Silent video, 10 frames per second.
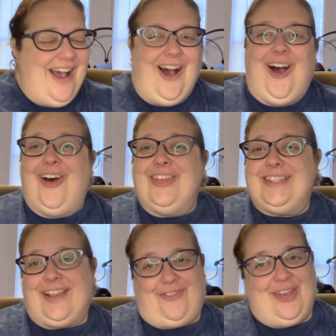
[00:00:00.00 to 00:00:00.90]
All the
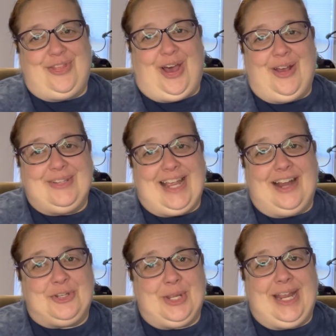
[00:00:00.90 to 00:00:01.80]
stuff I thought was
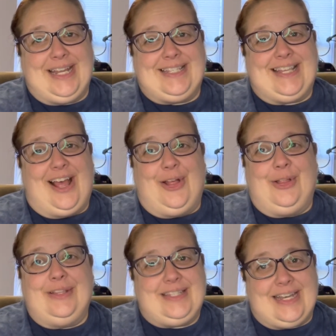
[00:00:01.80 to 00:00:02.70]
actually going to
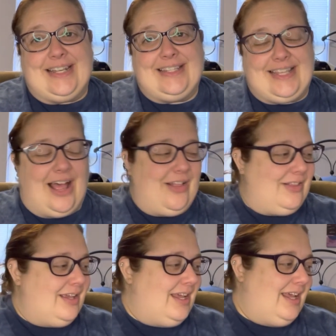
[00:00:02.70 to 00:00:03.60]
sell didn't
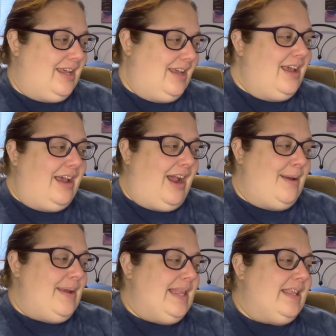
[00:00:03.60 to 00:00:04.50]
sell. I
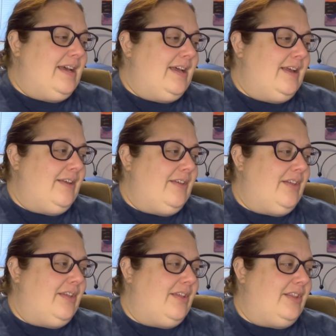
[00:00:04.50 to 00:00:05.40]
mean, the
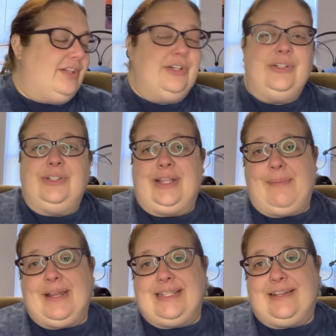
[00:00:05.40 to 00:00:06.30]

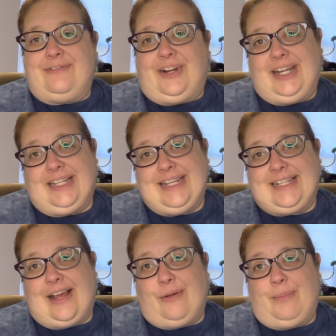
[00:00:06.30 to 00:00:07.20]
Lululemon did finally
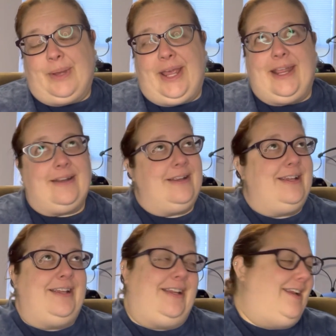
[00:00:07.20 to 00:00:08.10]
sell, but
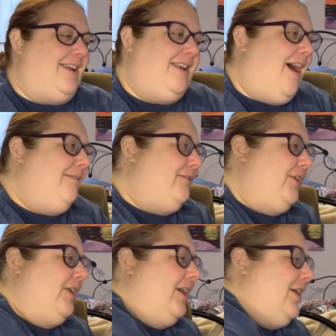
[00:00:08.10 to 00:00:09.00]
not
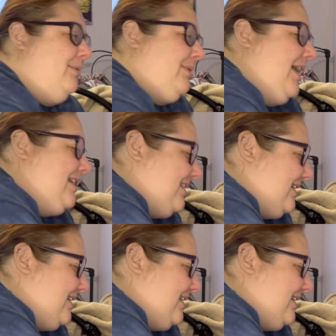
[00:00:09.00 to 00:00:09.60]
for a good price.